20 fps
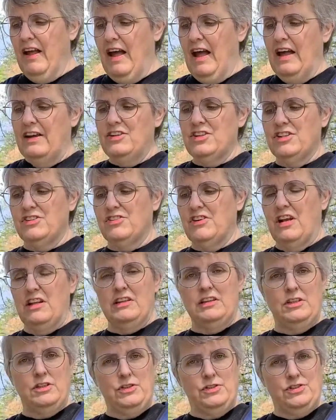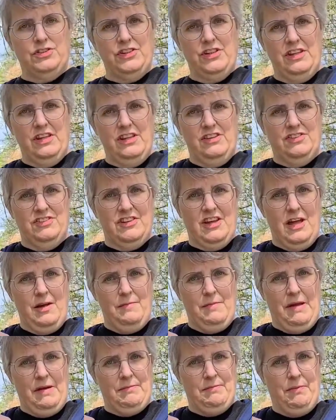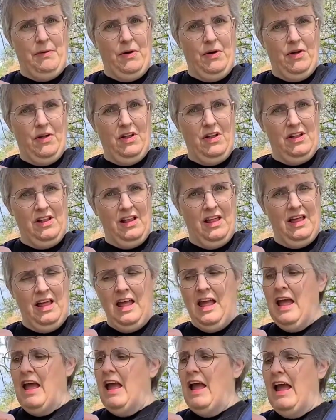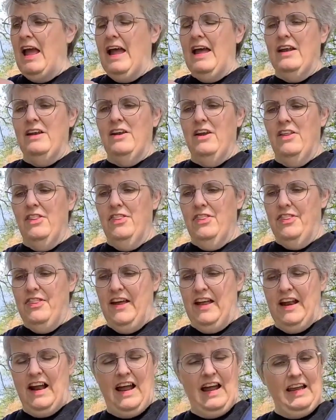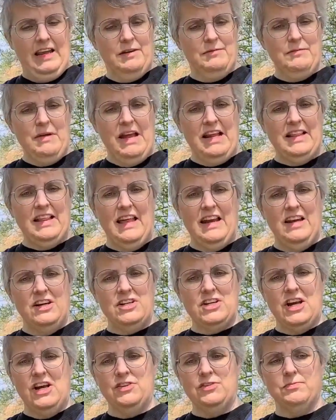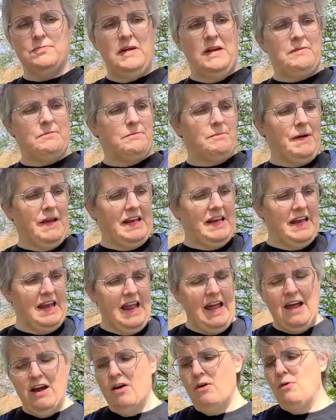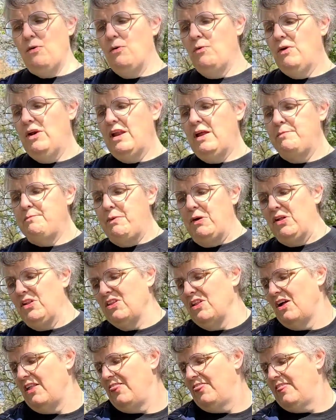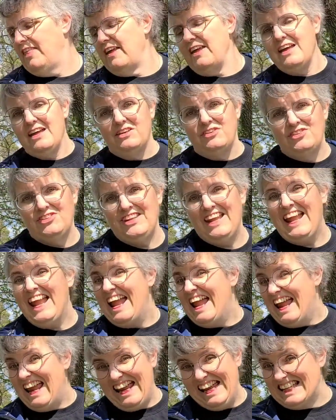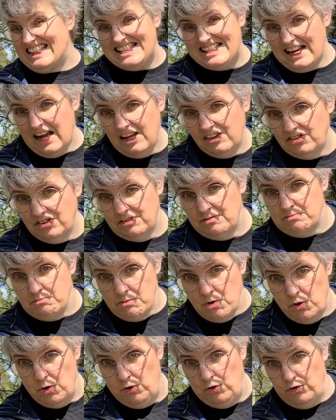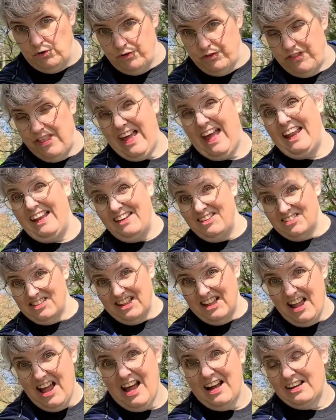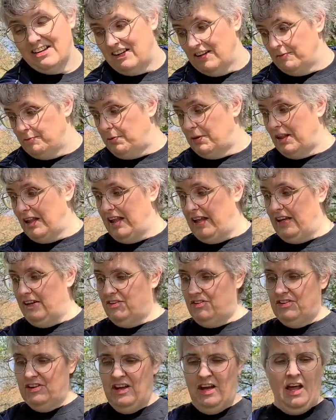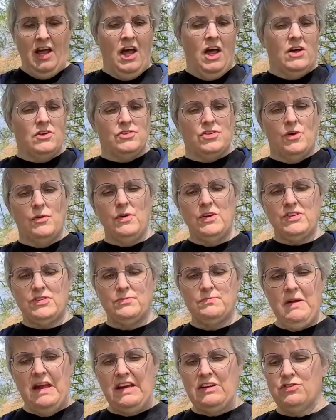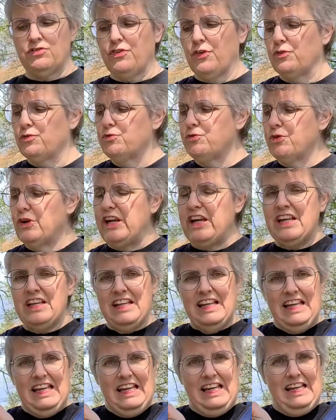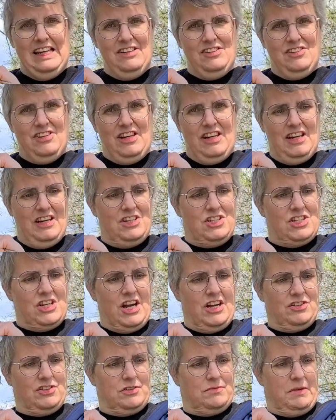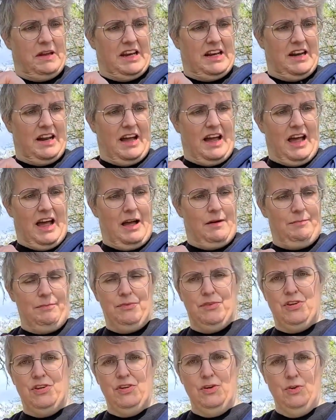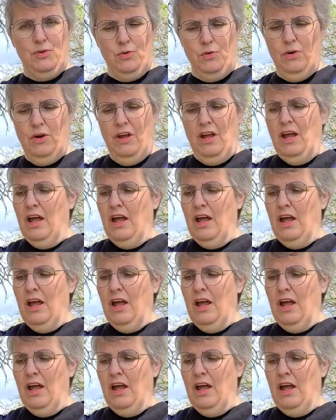I just loosen this up and pull, and then I can make that adjustment. But now when I pull on this, it doesn't move. That is locked in place. So it makes for really easy adjustment up to